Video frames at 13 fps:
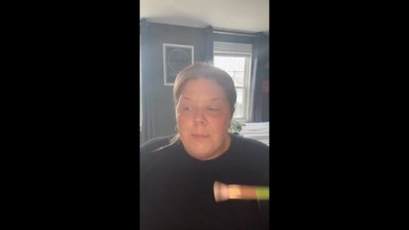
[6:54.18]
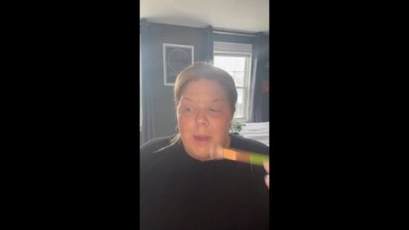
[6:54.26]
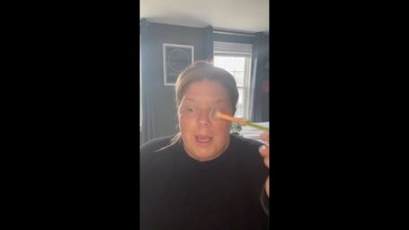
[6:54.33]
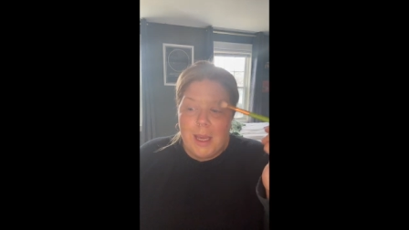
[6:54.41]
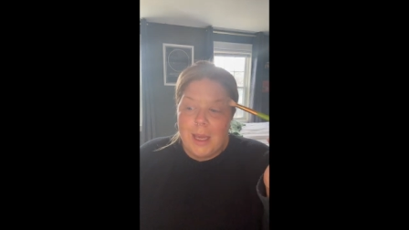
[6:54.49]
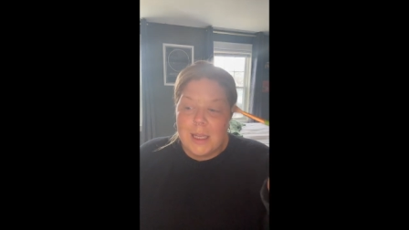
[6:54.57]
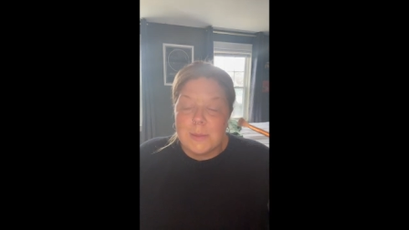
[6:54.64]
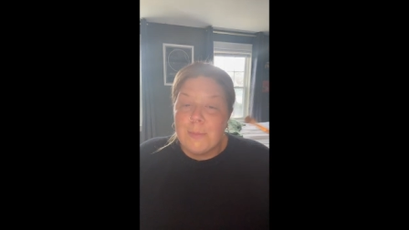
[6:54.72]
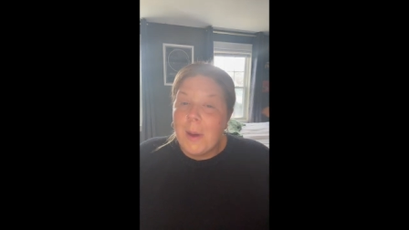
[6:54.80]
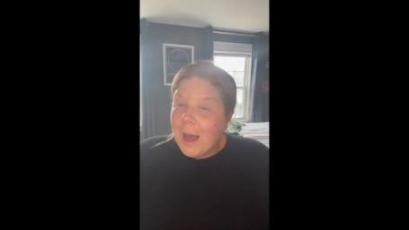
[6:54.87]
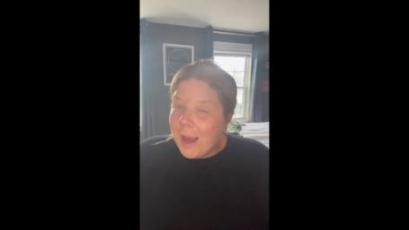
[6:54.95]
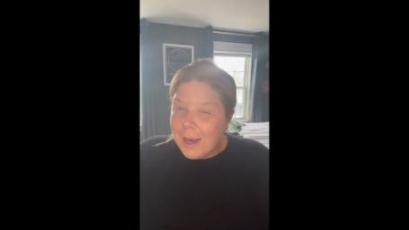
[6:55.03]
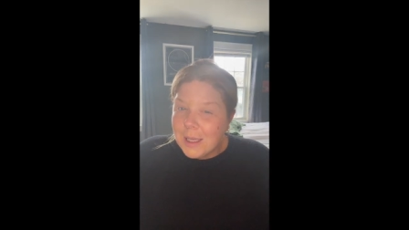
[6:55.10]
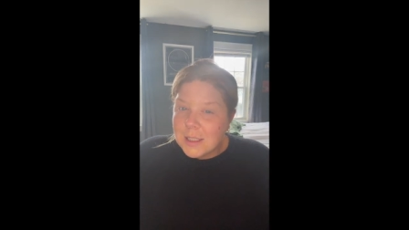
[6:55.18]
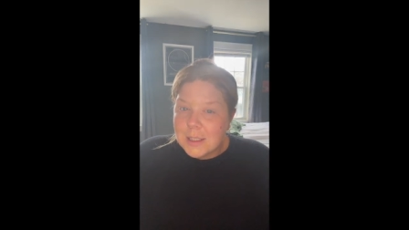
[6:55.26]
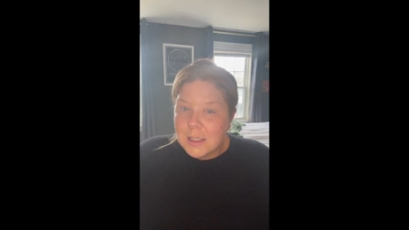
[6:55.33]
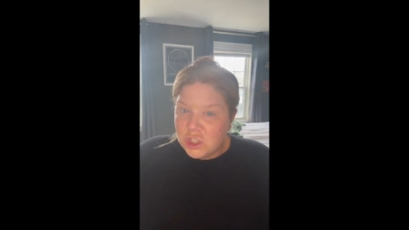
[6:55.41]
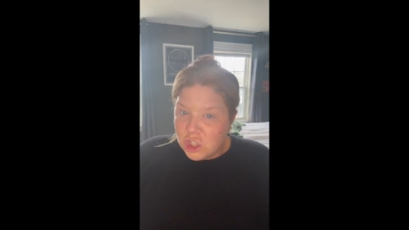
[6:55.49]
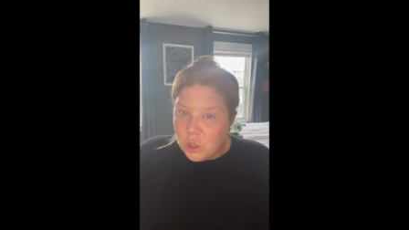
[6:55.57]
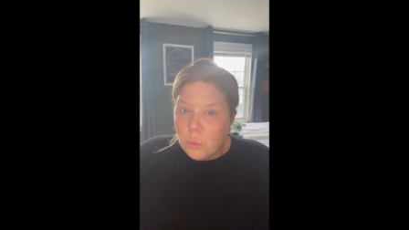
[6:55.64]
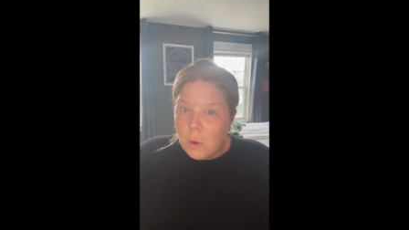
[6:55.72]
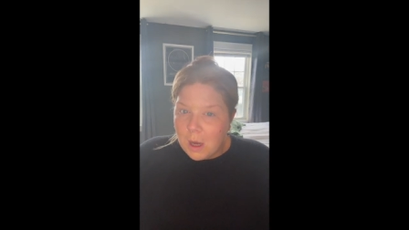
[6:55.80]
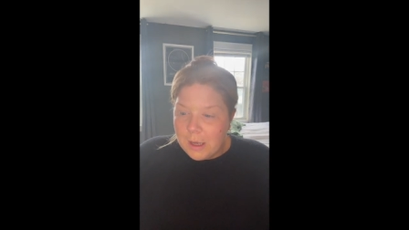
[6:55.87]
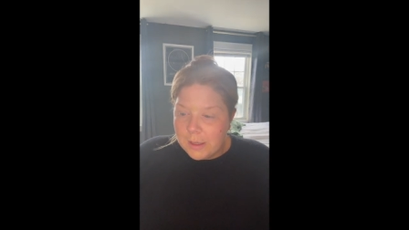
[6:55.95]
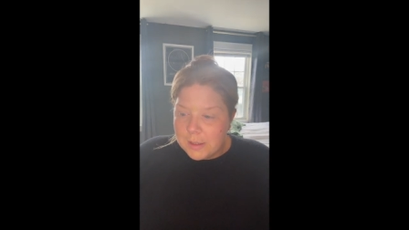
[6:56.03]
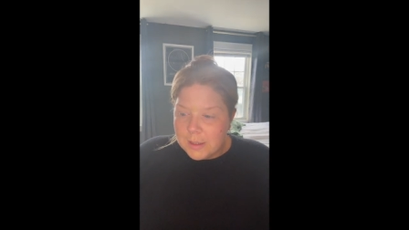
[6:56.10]
Being as pious as she
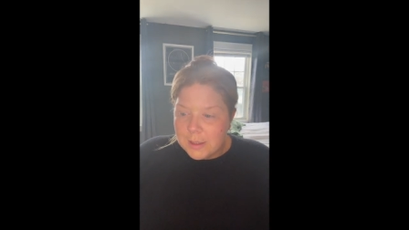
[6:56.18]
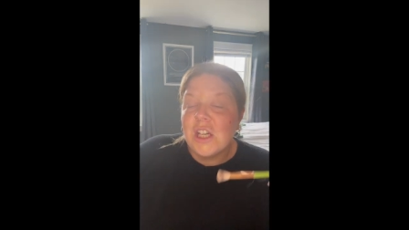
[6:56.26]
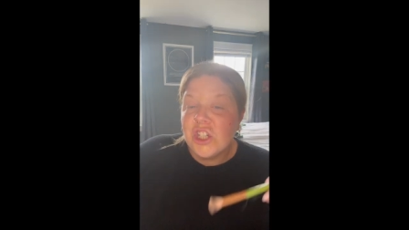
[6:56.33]
was,